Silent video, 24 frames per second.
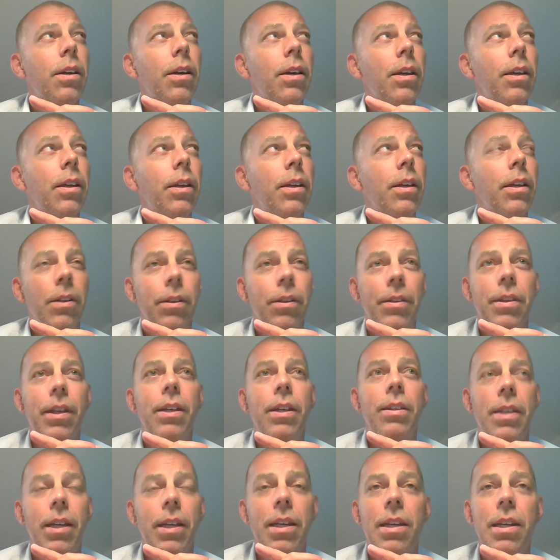they
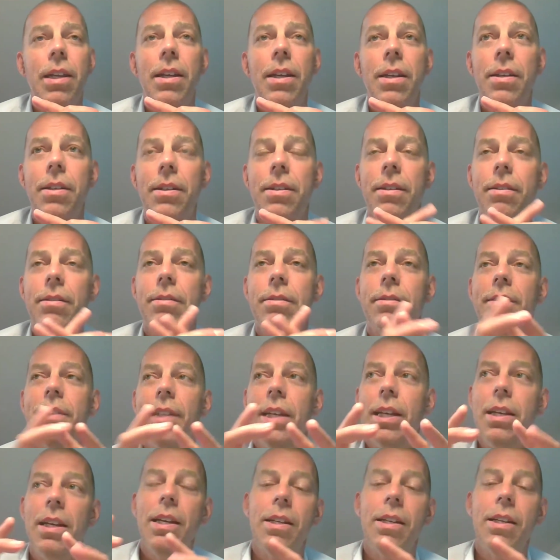needed
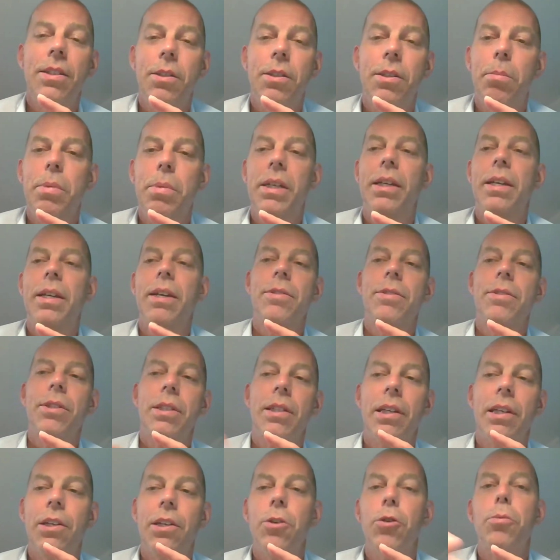to be given the
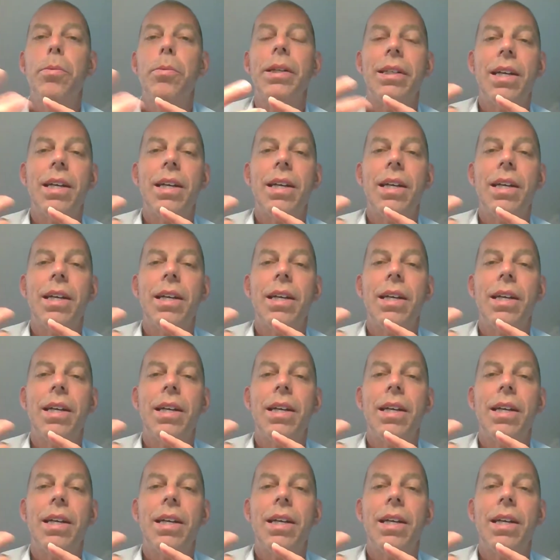human